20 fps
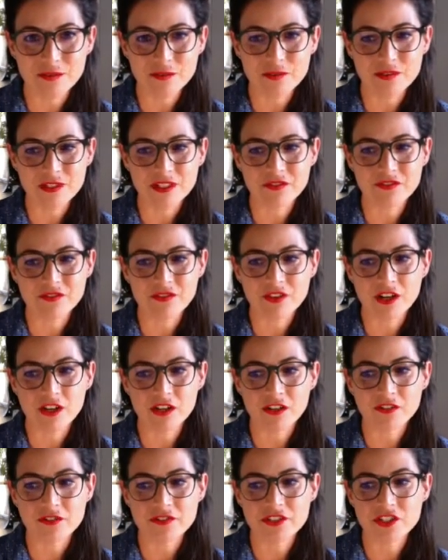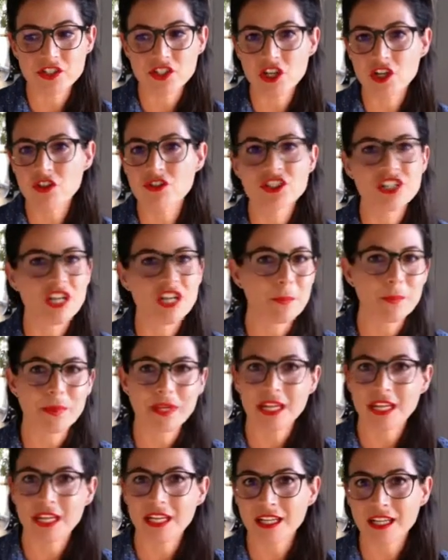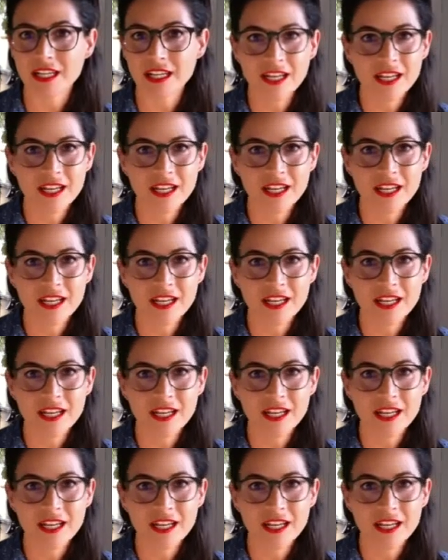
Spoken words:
involves no jumping,